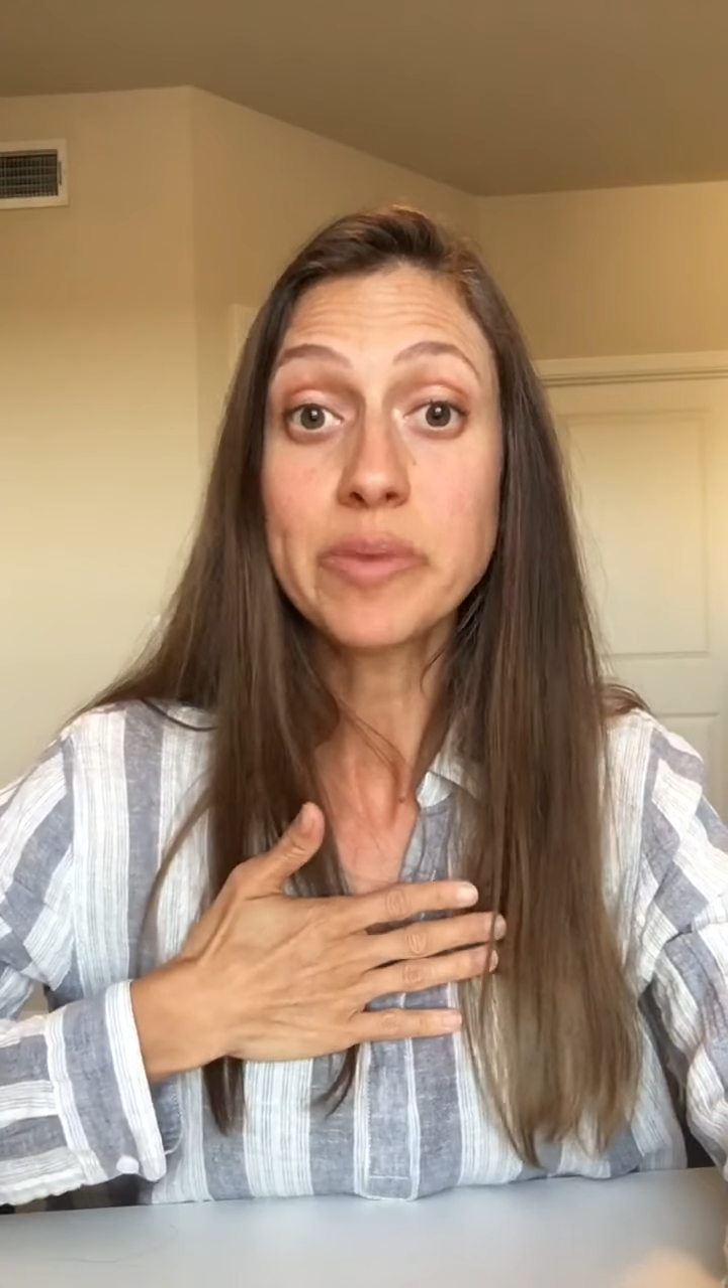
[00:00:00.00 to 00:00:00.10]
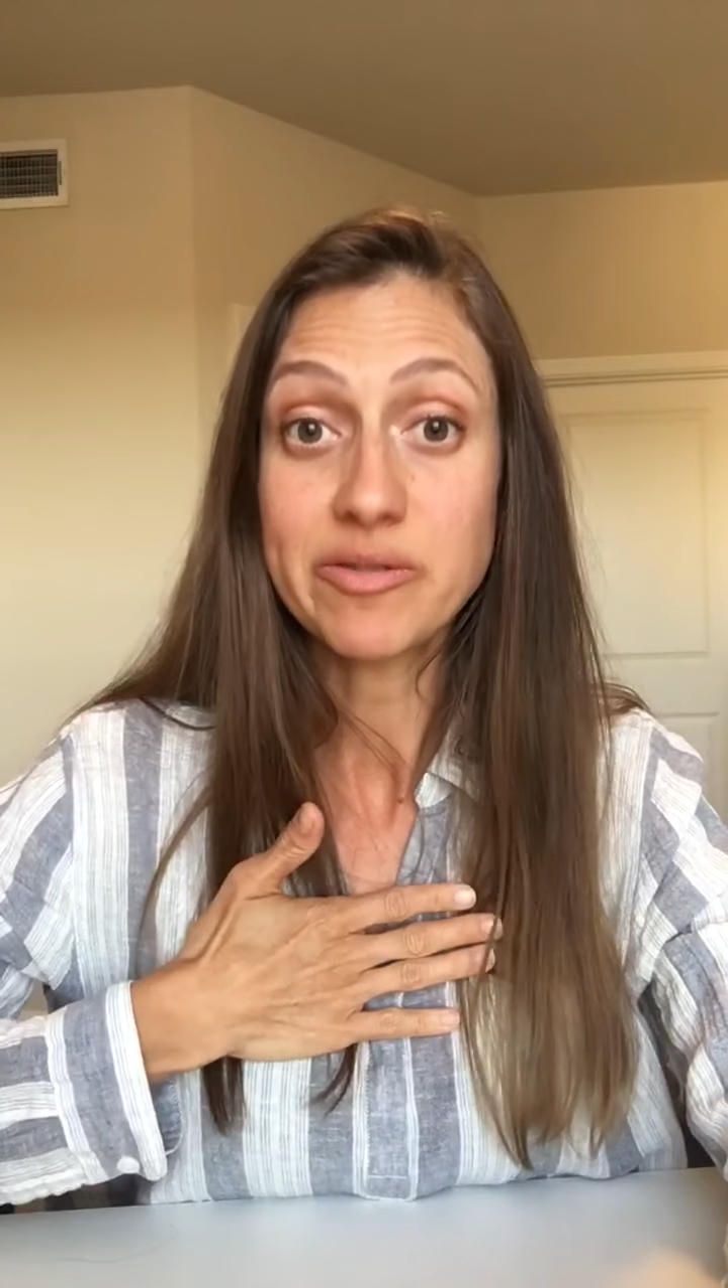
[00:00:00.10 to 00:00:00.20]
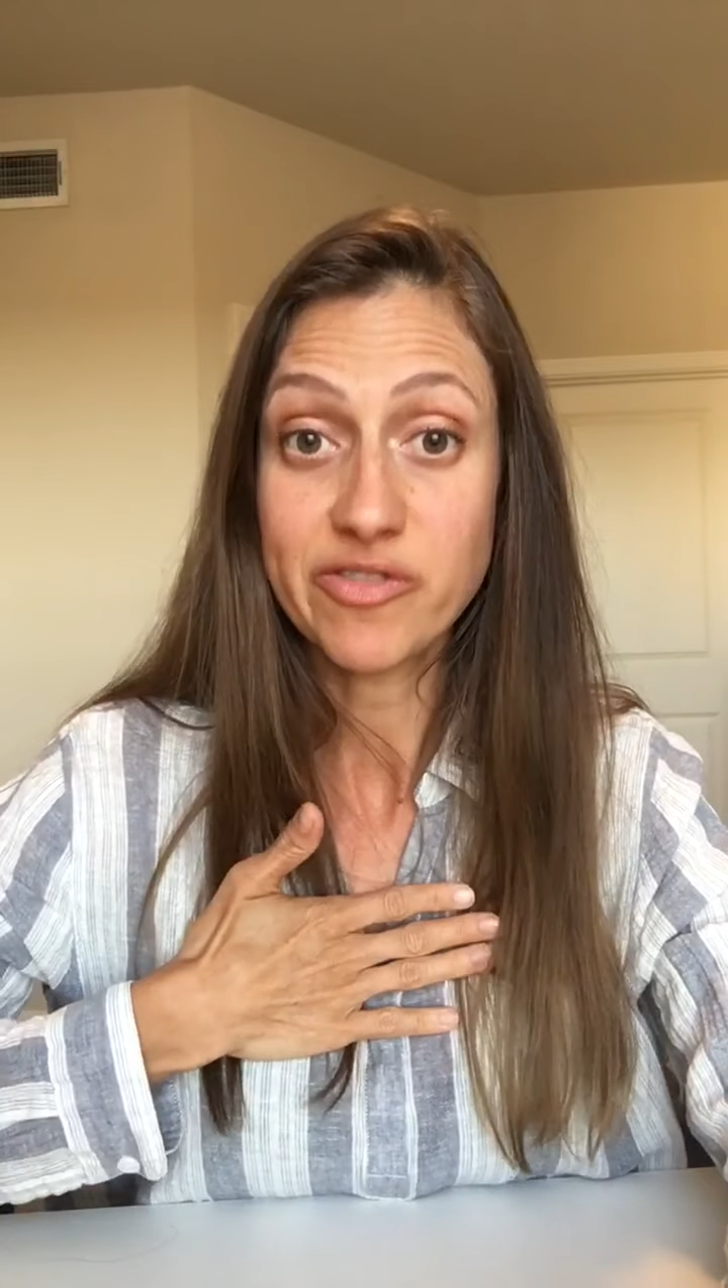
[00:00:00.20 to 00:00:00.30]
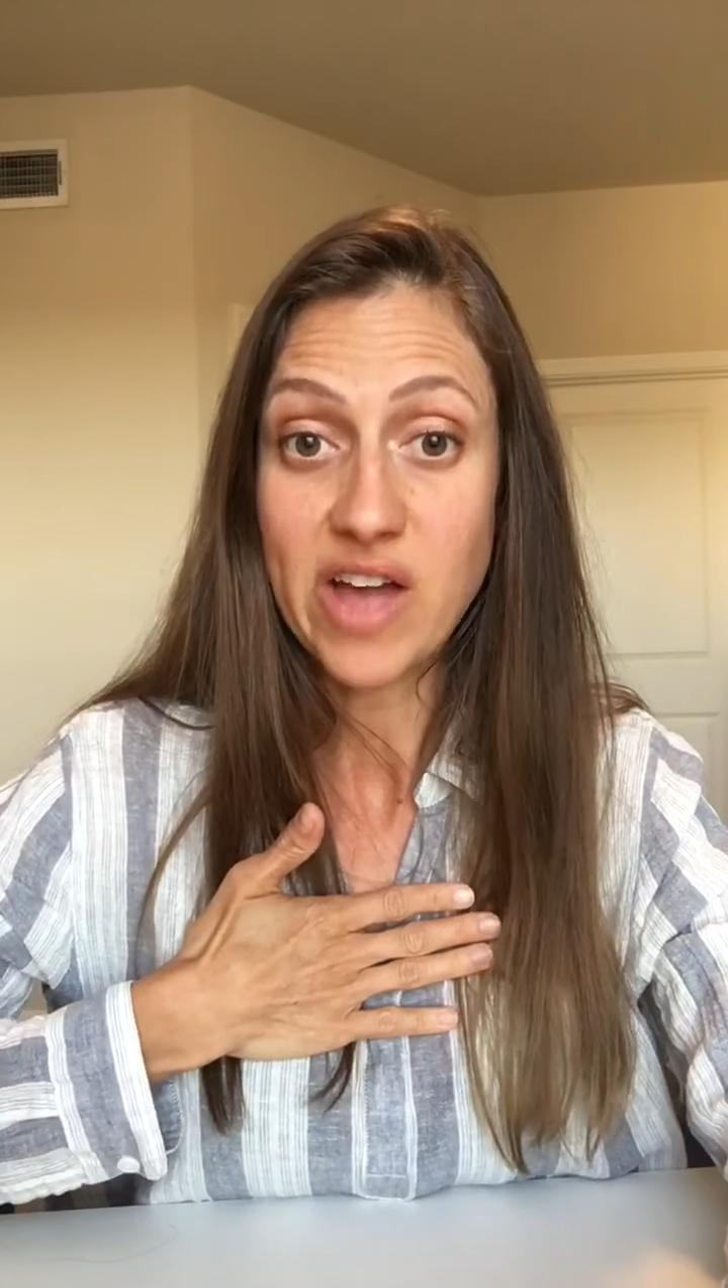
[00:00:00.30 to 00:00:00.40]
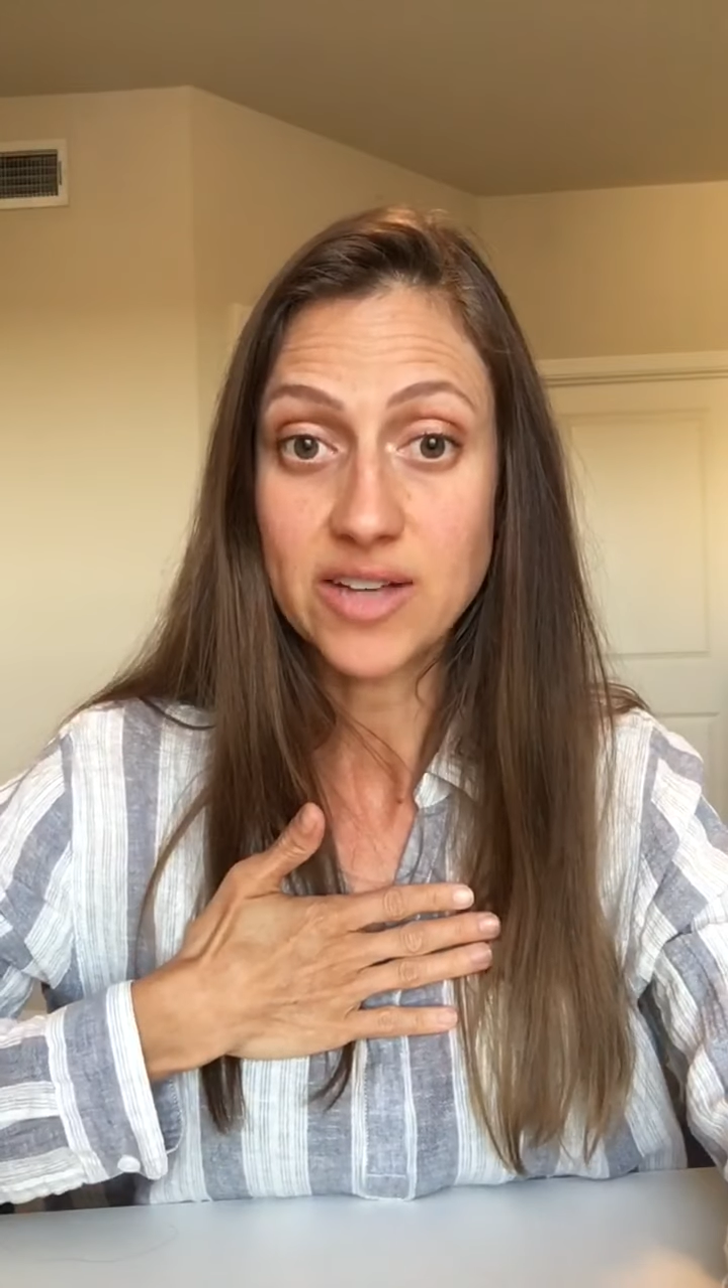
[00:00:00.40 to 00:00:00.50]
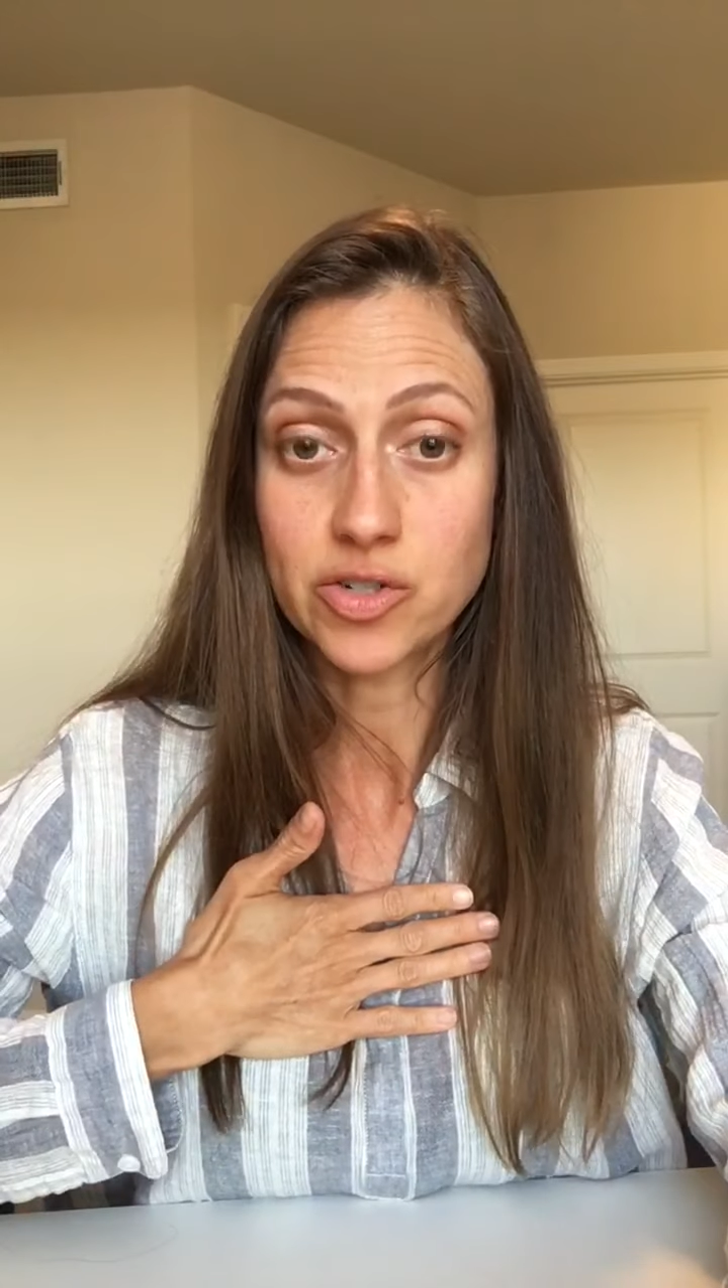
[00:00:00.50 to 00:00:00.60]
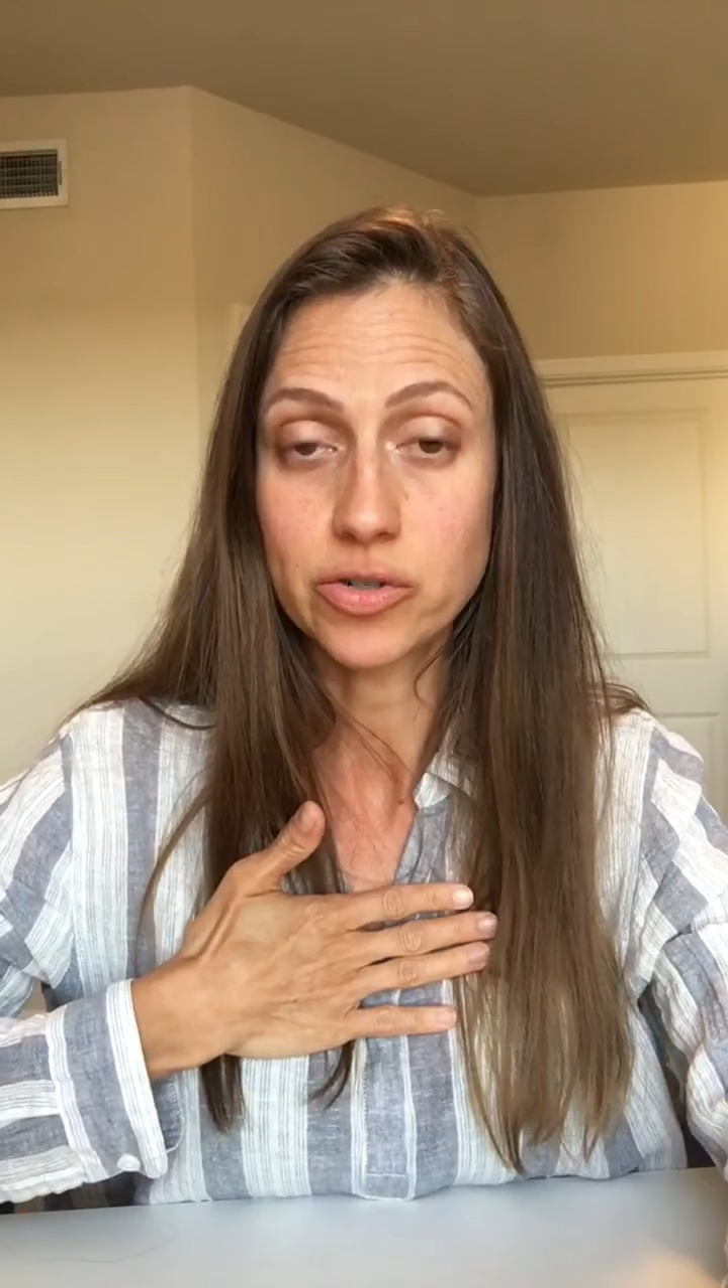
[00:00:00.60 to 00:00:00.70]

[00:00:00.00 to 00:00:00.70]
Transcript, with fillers: beat faster